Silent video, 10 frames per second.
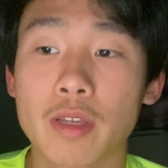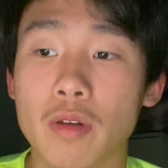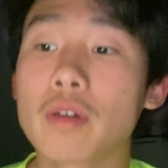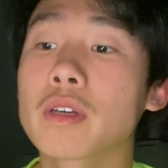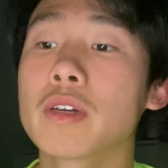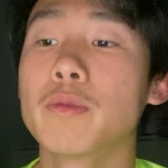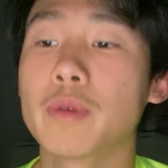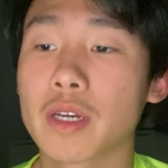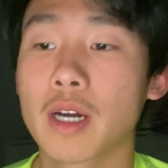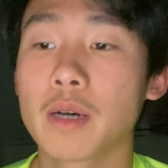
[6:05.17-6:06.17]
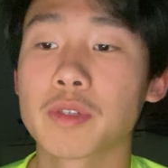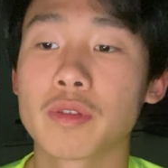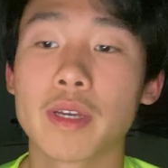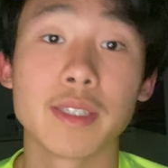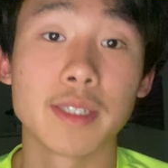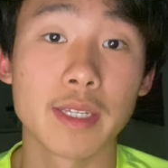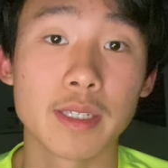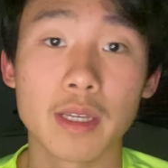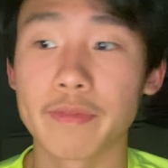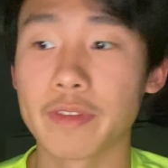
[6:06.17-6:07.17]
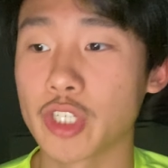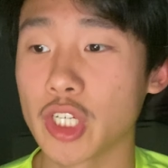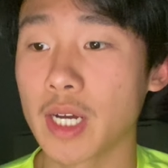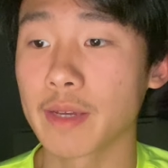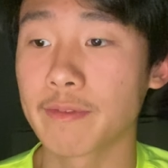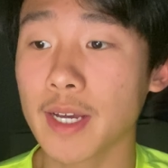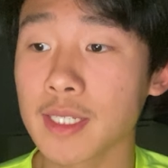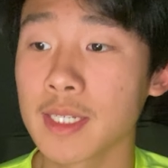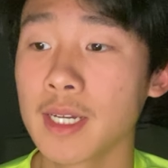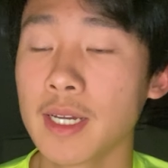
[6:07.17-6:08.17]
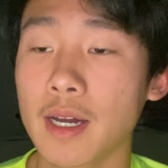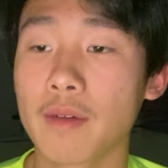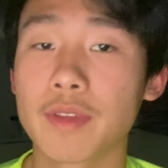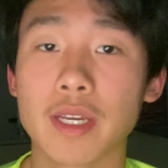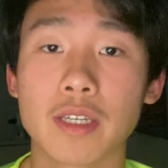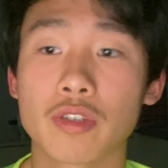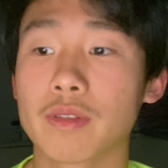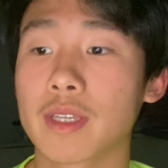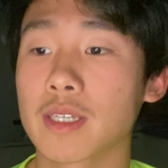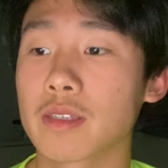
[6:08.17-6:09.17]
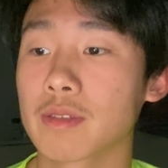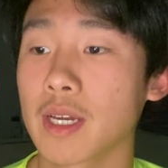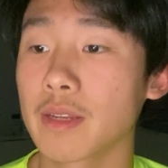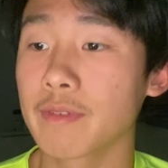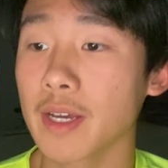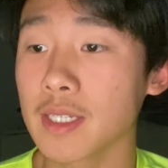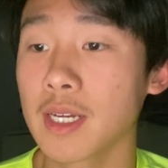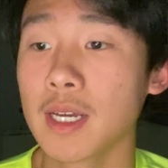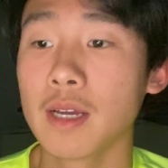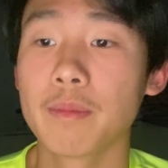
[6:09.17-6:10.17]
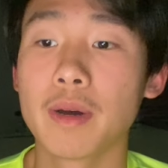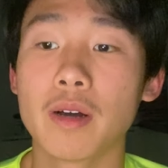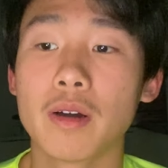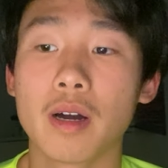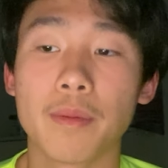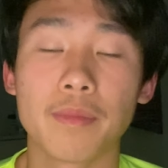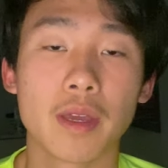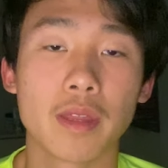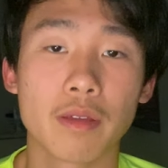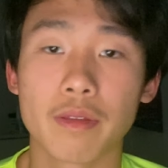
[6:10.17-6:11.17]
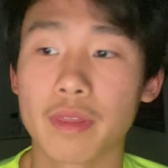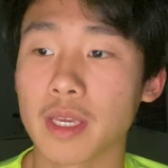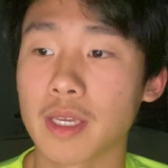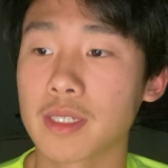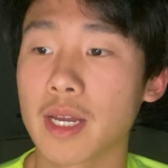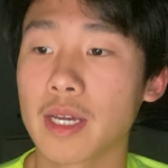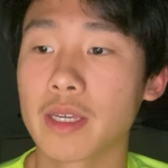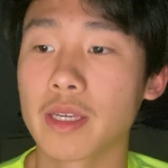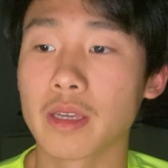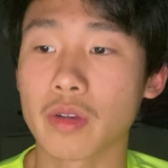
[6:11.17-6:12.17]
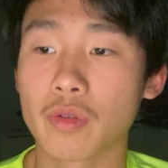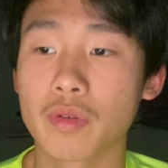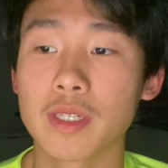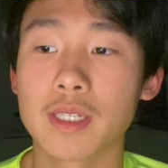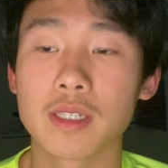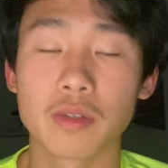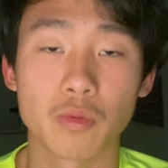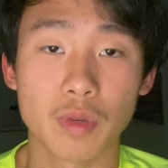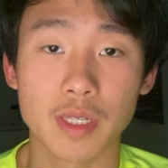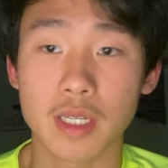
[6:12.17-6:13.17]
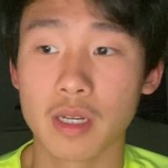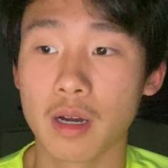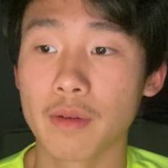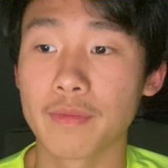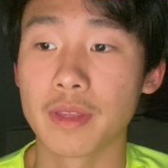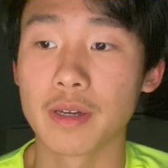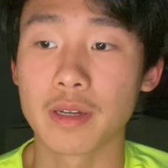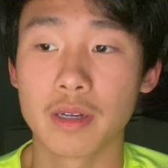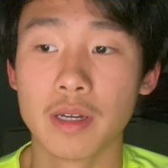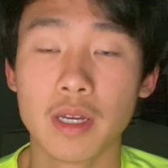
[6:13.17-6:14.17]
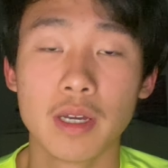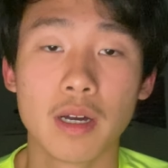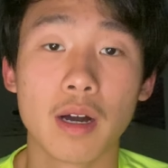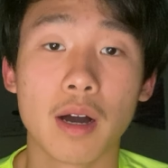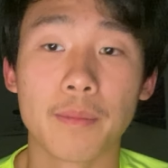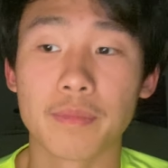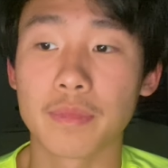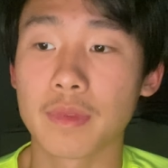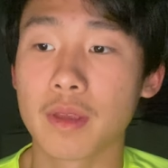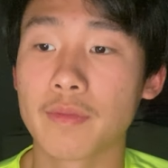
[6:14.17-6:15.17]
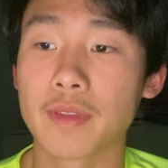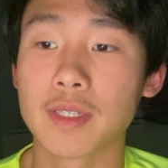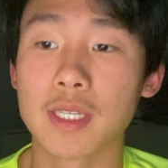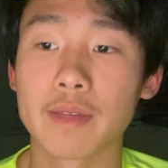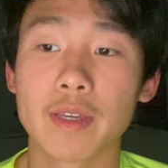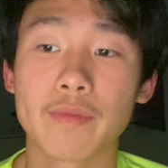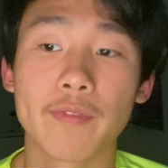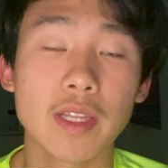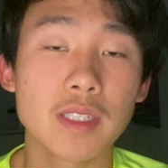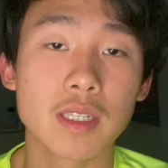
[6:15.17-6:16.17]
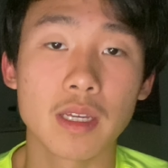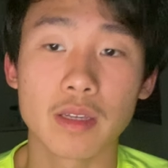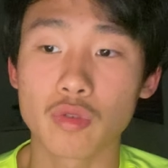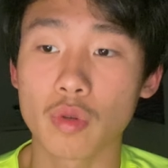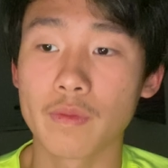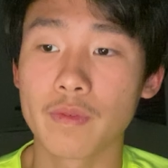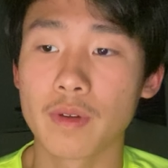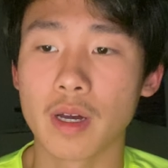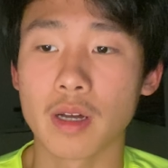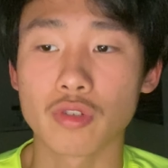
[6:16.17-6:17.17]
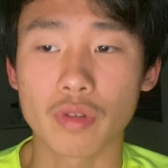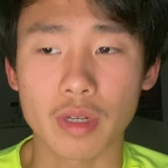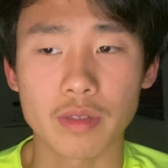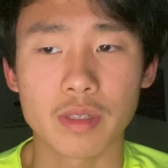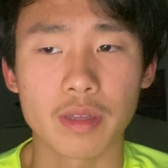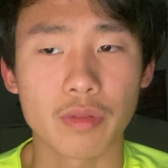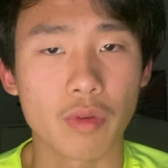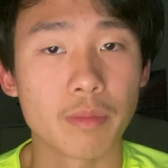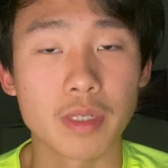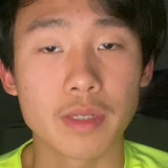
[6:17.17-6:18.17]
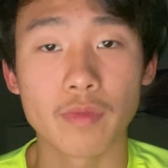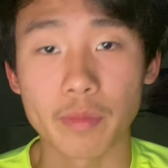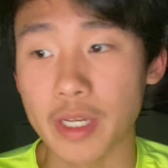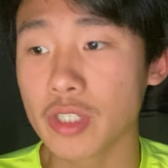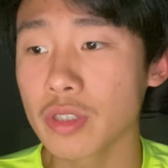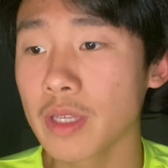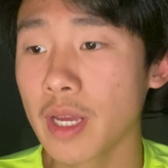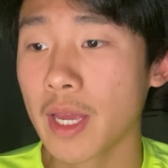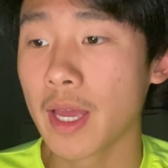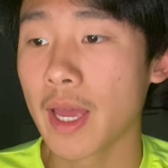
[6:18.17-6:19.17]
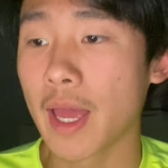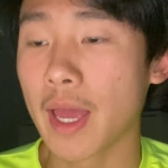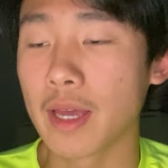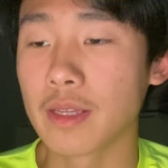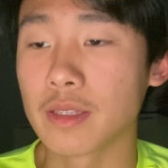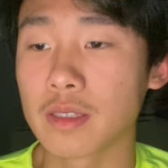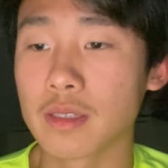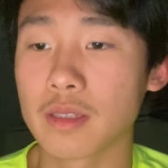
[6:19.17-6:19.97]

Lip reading: look when it comes to the incidence of the GI effects, of the gastrointestinal side effects. But another thing is that it increases the risk of the CV events. It sort of triggers the thrombus formation, and